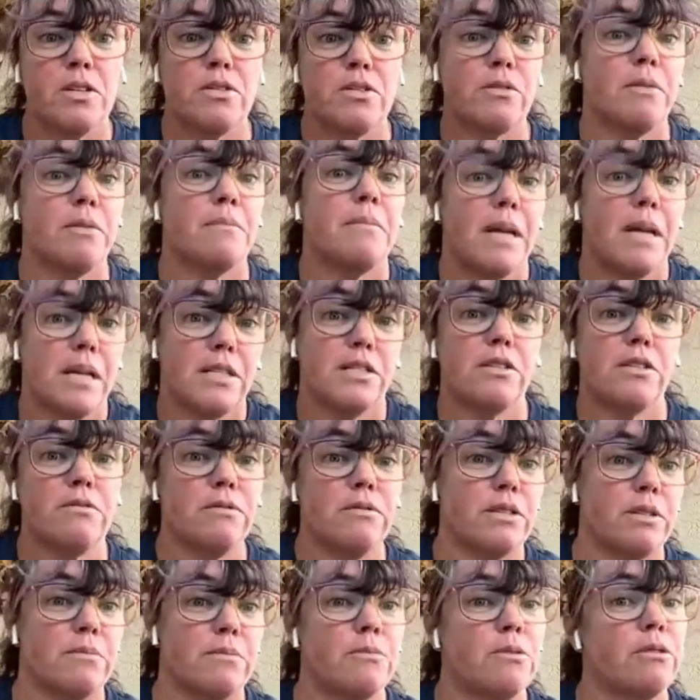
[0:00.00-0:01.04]
So I might do
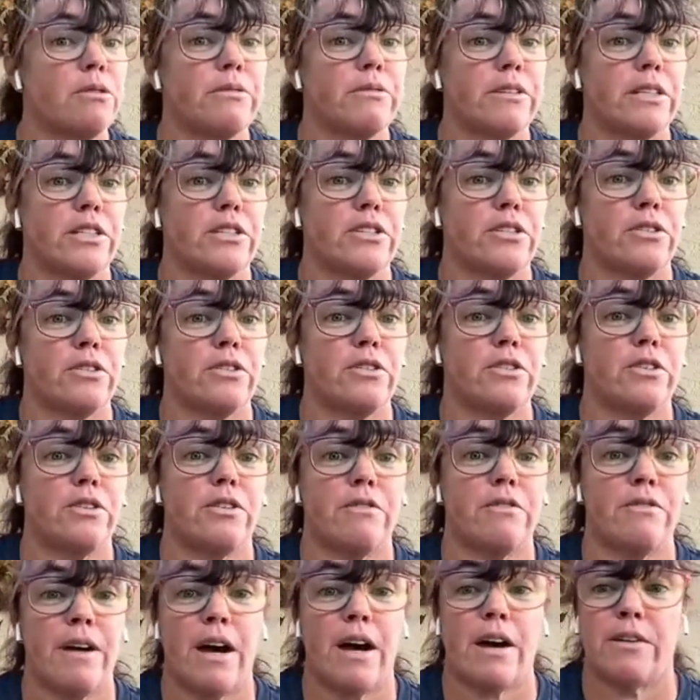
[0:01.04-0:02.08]
some more research
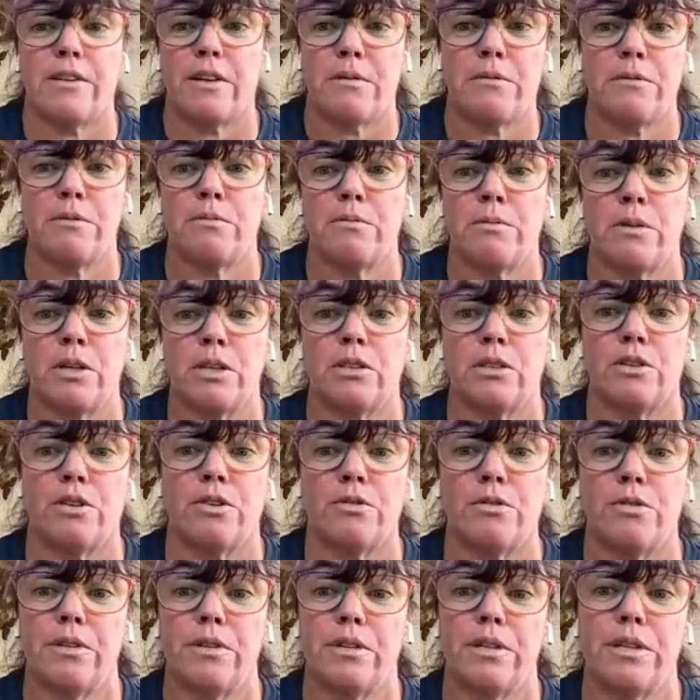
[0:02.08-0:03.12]
of how that would work
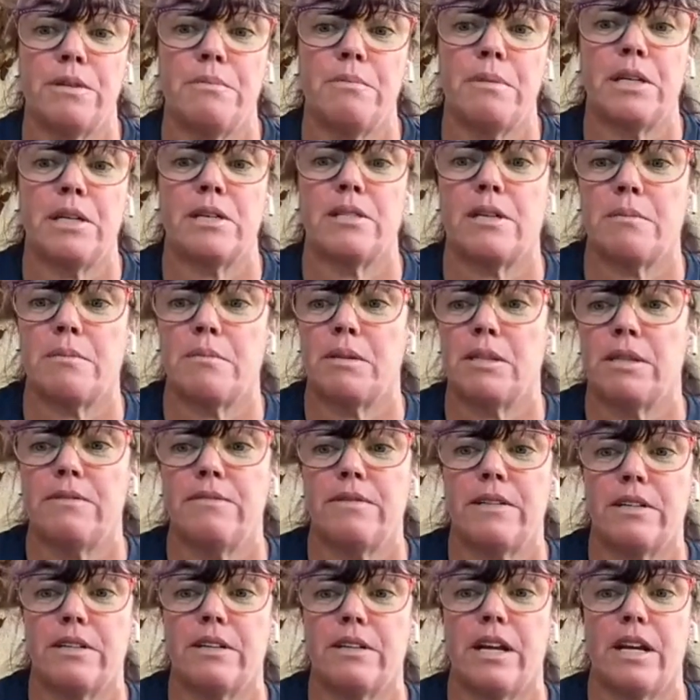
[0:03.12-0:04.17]
locally, because I believe
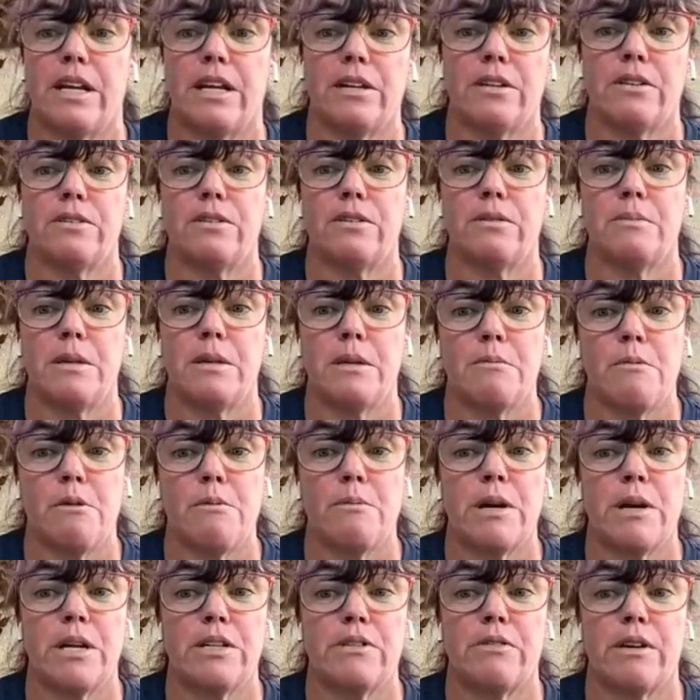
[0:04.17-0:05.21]
down here, the
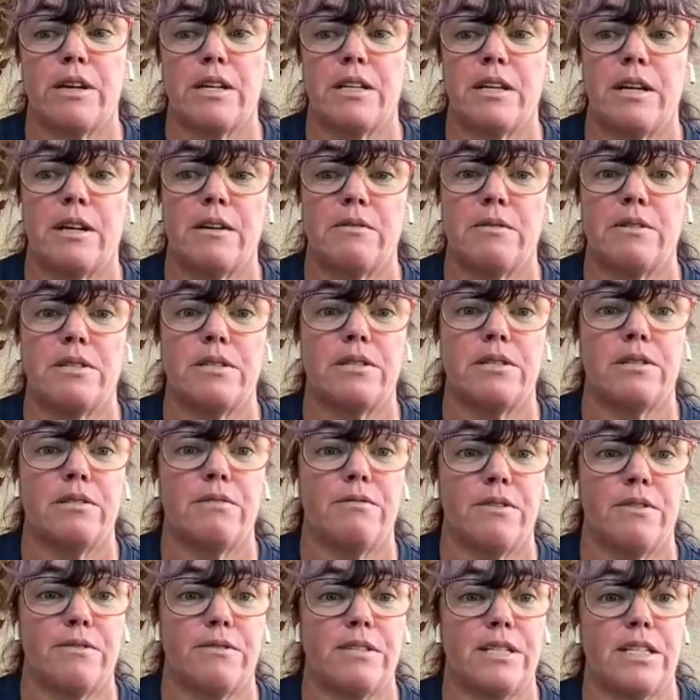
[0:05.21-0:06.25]
minimum wage right now is
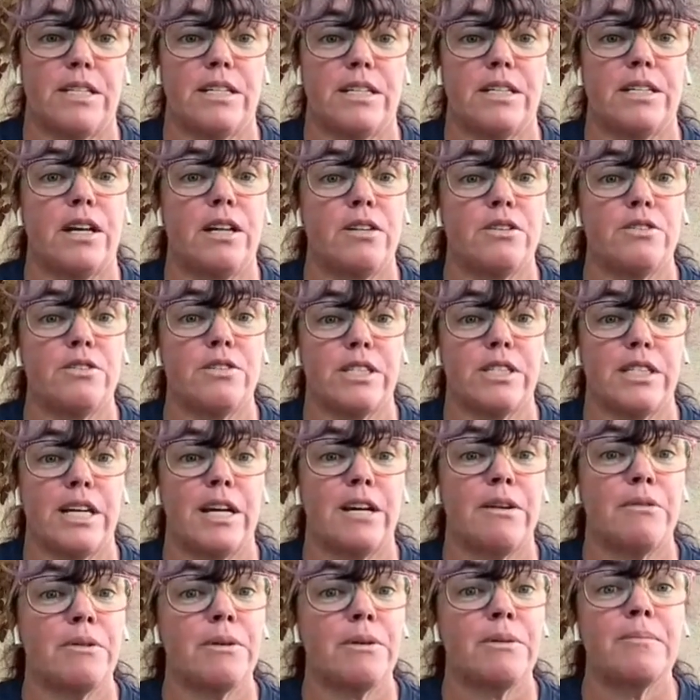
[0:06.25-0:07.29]
fifteen dollars an
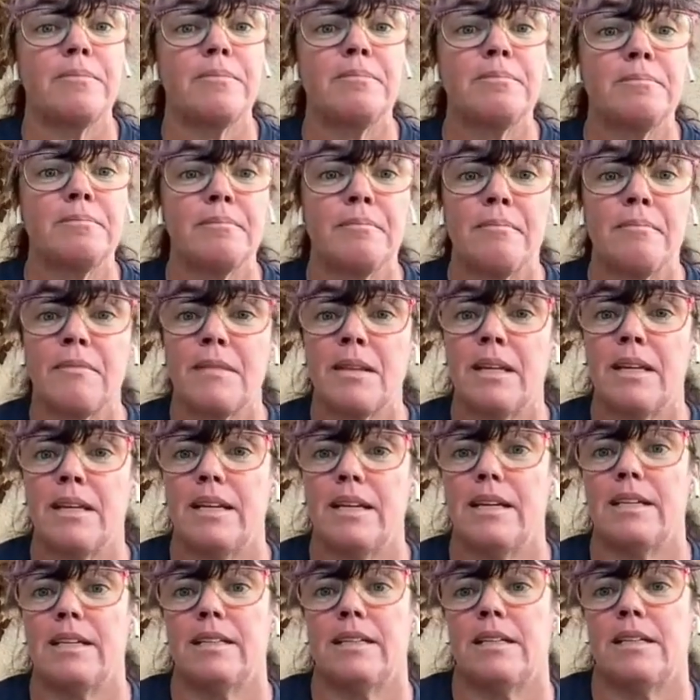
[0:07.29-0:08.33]
hour.
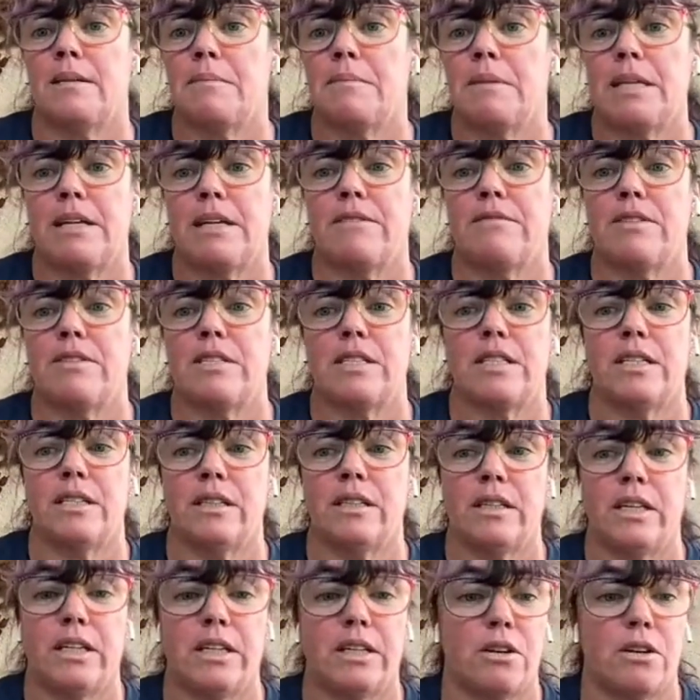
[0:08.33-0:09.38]
And I mean, I've
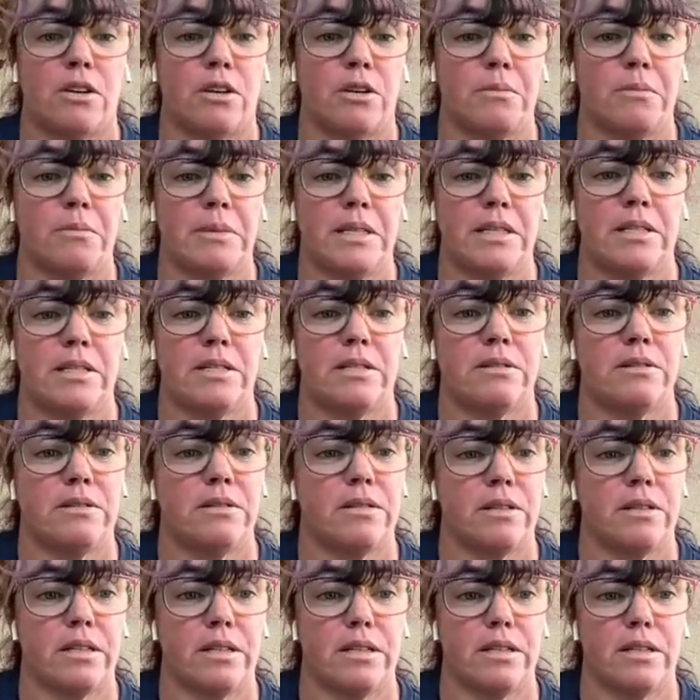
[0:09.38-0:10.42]
seen like Arby's
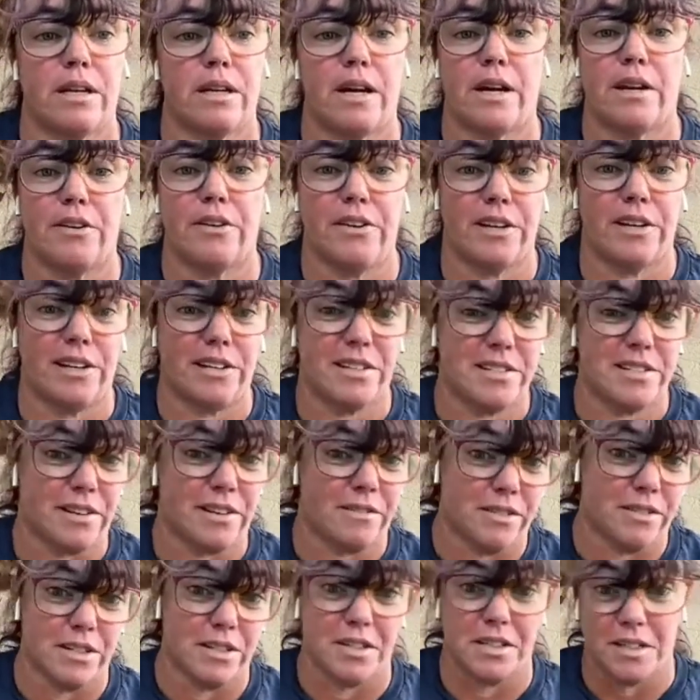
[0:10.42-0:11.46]
is like hiring at
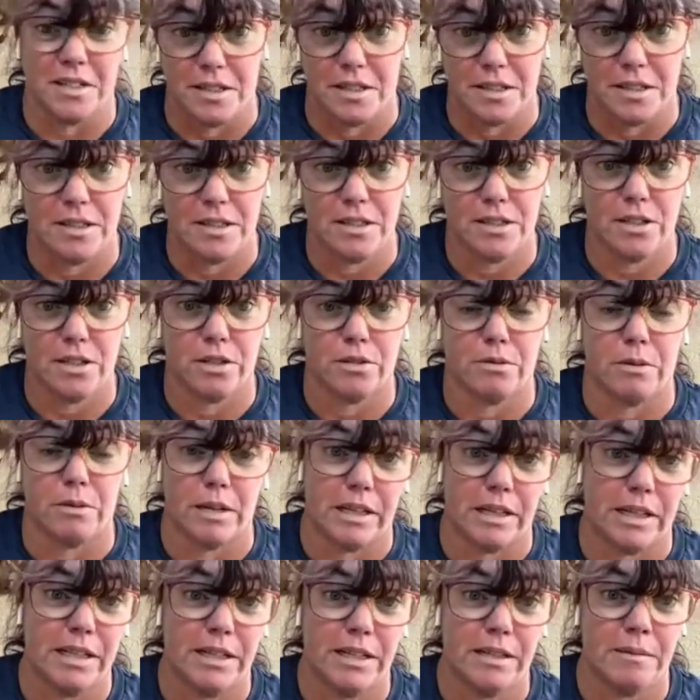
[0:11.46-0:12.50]
seventeen to
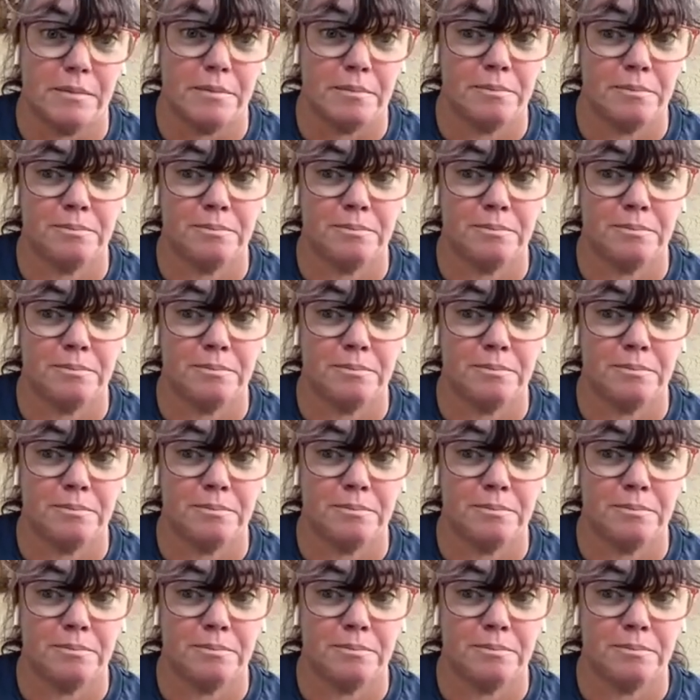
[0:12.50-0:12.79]
twenty.